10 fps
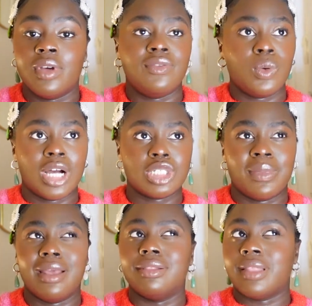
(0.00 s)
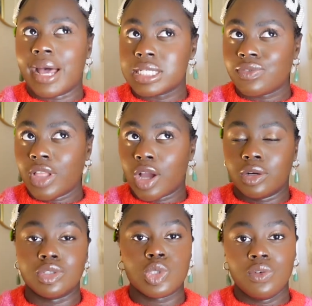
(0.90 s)
if you watch my last vlog
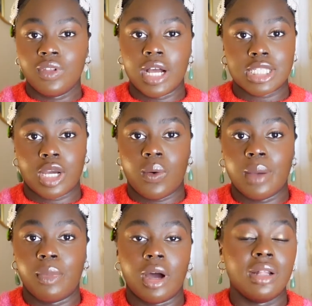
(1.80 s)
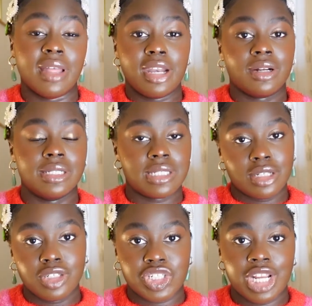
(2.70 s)
or two vlogs ago I bought a lighter
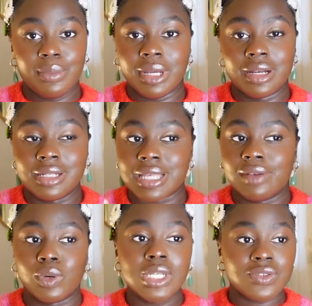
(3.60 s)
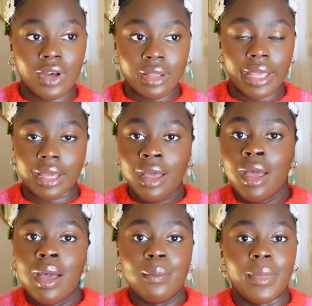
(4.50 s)
concealer shade because I've always felt like
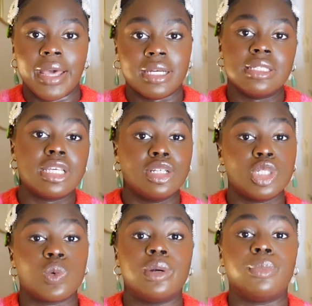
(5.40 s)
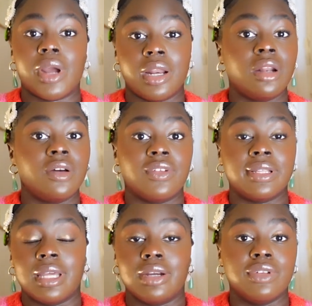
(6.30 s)
my concealers weren't bright enough
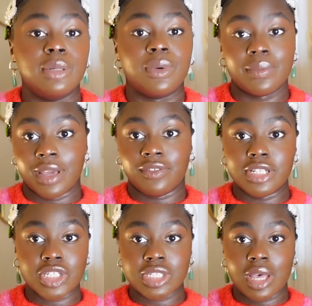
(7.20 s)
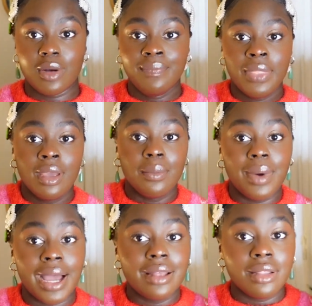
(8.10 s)
like they didn't really bring my features out
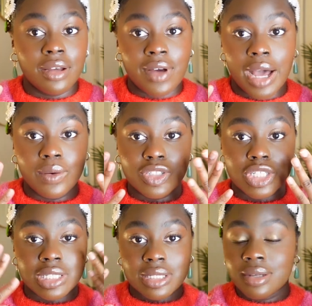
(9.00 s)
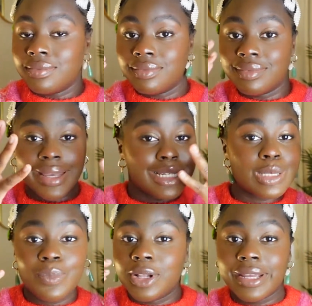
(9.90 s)
but I love how it just like
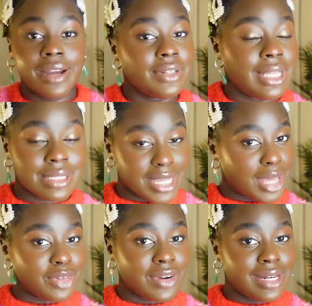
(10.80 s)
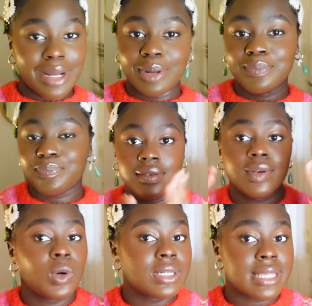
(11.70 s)
it's pulling everything together right now and
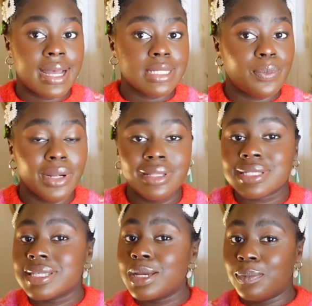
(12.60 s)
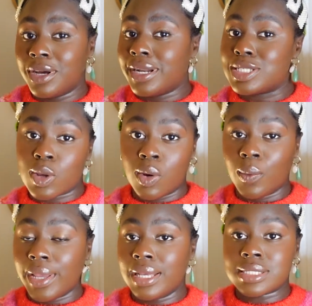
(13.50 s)
of course I had to bring the slick bun as
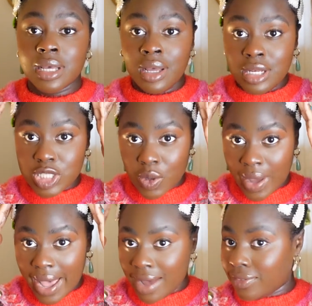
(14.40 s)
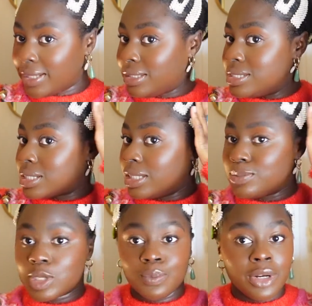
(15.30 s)
always so I have like these
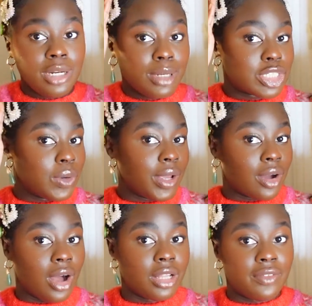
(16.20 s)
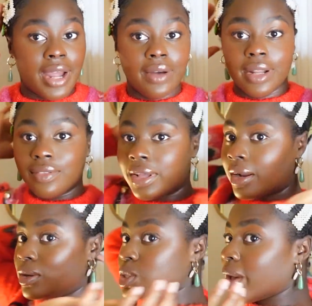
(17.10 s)
clips pretty much going all around and then
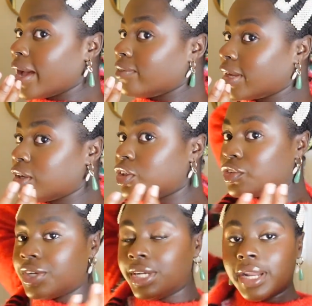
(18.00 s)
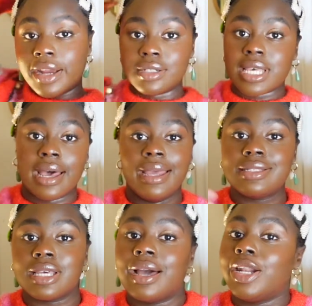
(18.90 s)
I also have like a green hair tie
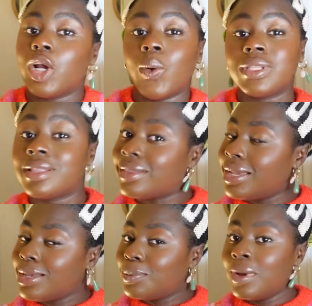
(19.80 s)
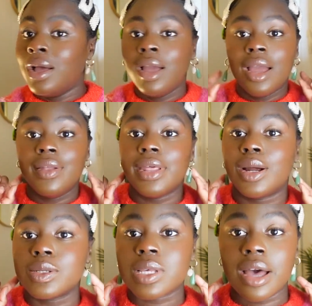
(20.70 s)
to kind of go with the theme and then I
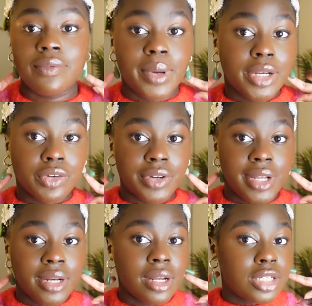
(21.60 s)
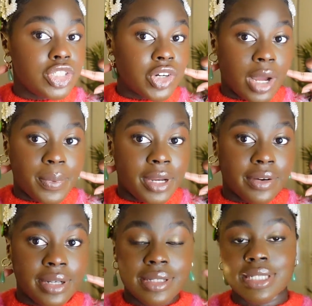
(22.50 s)
also have my green drop
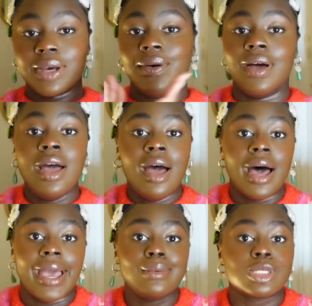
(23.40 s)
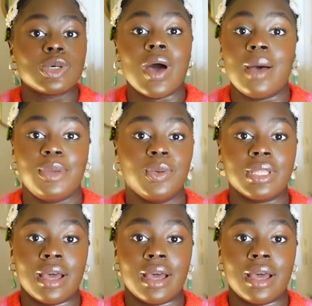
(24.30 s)
earrings so I'm so happy with